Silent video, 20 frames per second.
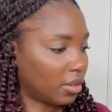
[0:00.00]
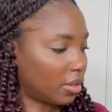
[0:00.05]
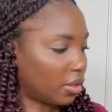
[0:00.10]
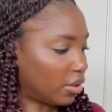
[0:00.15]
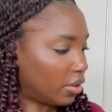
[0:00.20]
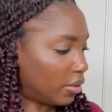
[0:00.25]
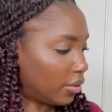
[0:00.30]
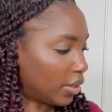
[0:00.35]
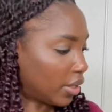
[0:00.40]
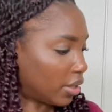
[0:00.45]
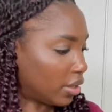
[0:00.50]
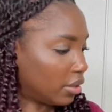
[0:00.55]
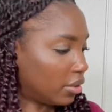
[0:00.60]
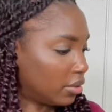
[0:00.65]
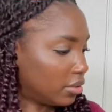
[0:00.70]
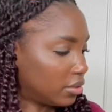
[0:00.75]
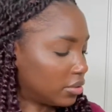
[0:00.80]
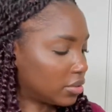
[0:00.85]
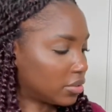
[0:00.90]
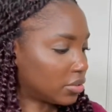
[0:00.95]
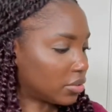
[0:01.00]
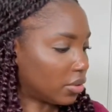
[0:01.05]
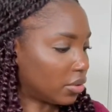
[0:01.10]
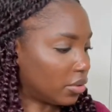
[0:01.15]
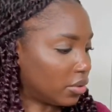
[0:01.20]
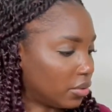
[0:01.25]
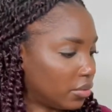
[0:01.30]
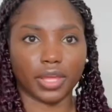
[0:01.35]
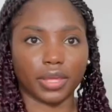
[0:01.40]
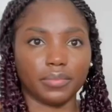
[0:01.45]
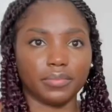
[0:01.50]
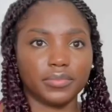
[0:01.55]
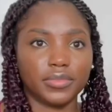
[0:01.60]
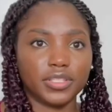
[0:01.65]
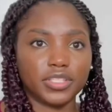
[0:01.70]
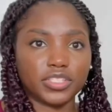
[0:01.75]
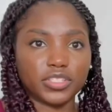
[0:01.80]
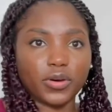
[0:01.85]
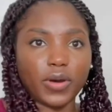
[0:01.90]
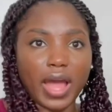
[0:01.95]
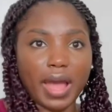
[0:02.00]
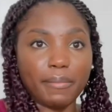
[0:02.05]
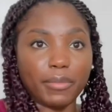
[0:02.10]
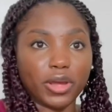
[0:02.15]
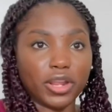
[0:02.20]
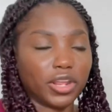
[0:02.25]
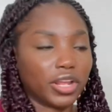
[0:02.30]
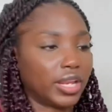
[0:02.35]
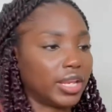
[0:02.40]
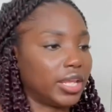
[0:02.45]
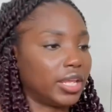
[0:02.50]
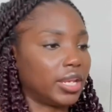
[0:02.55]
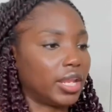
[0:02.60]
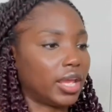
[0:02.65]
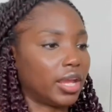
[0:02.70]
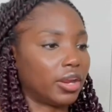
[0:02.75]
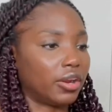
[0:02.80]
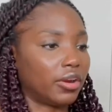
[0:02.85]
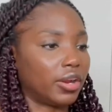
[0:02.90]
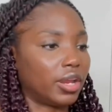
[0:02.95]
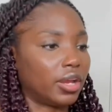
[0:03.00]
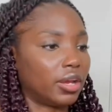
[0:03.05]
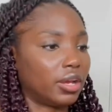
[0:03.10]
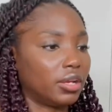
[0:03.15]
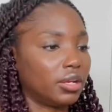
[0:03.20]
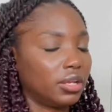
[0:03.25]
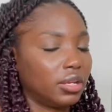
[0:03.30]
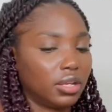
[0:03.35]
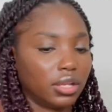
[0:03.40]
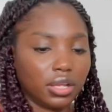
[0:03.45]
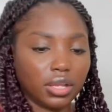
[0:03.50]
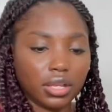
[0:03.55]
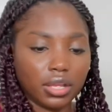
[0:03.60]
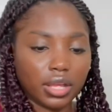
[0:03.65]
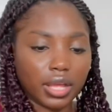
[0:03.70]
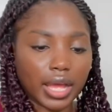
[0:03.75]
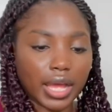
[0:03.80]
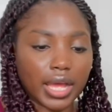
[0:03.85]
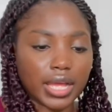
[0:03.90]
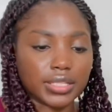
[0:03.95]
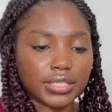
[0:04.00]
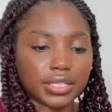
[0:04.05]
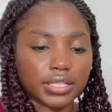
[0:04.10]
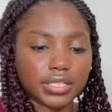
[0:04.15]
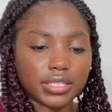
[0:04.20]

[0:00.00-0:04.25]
Okay, so I'm gonna clean the area as it